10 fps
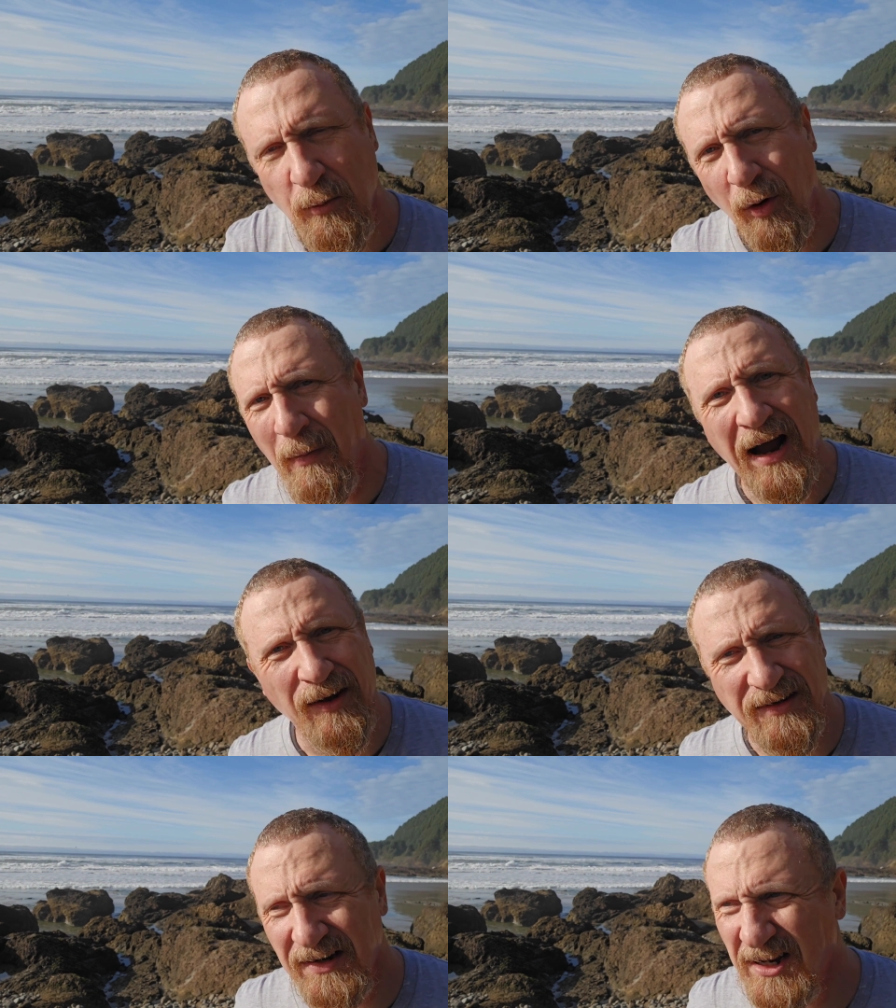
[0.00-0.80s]
more
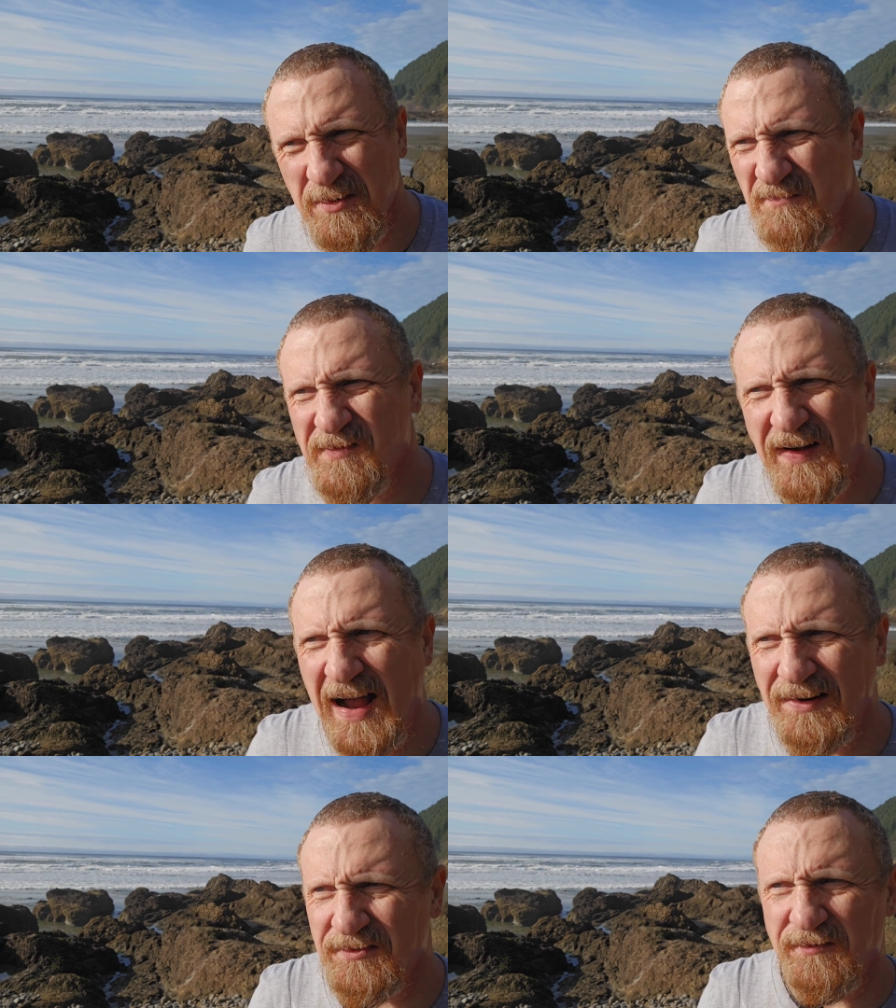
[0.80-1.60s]
mild in it,
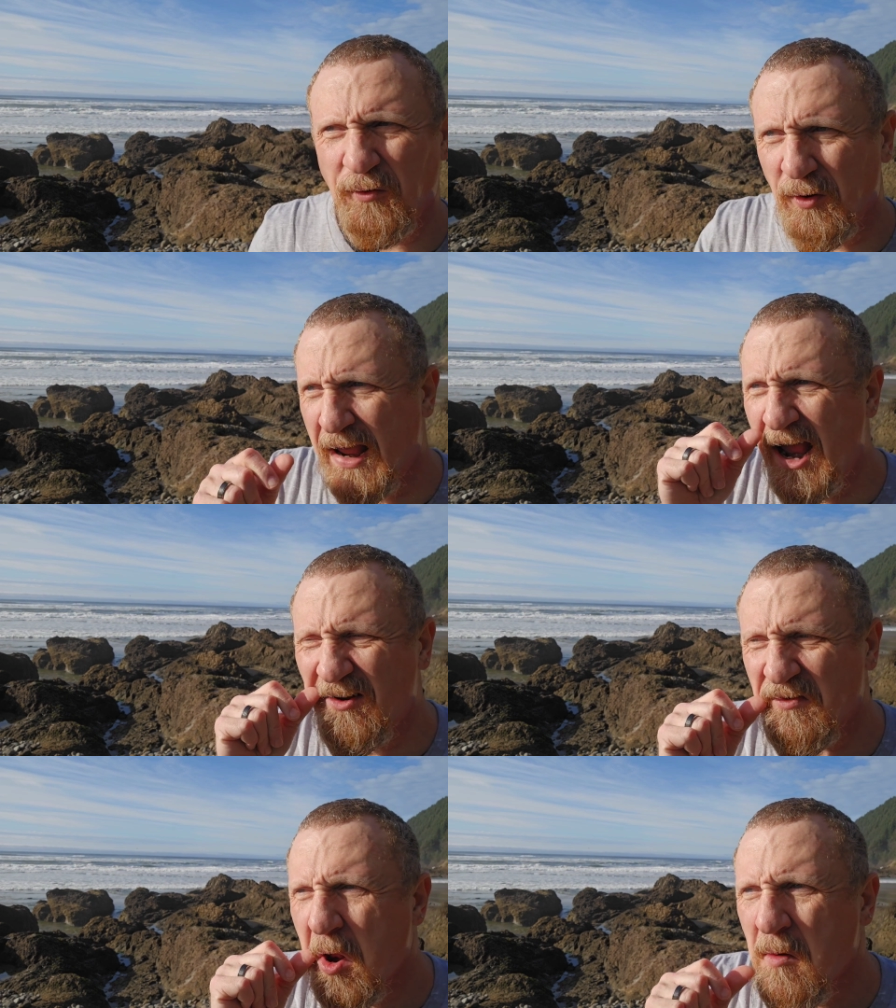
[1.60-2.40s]
five, four and a half.